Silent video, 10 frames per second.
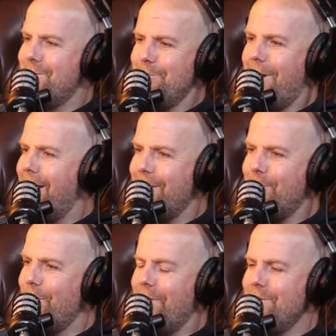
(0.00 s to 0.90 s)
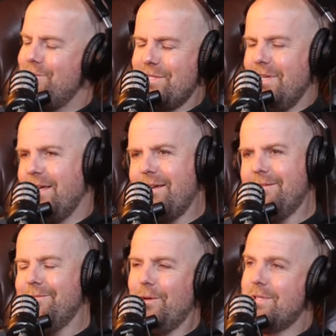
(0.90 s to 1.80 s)
too hard about it. It was just like
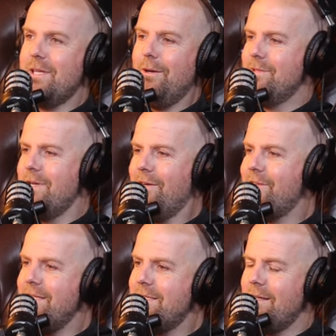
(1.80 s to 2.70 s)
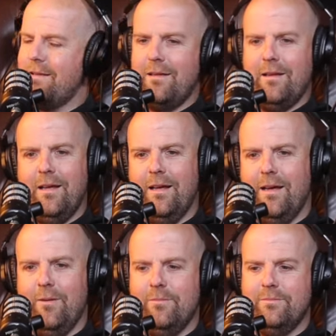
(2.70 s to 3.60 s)
what sounds half decent.
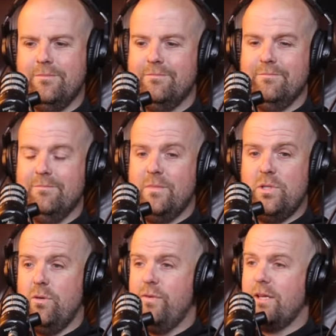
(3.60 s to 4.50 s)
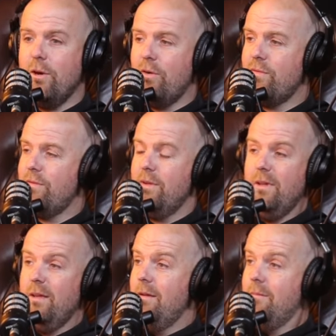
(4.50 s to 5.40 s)
Um, Torfit Golf.
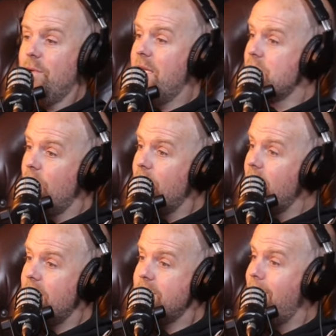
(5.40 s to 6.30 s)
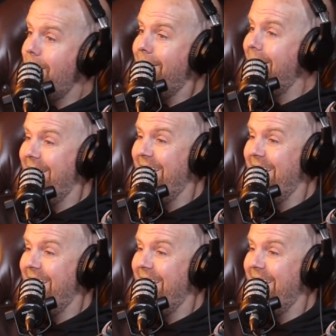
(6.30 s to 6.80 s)
Torfit Let's go with it. Yeah,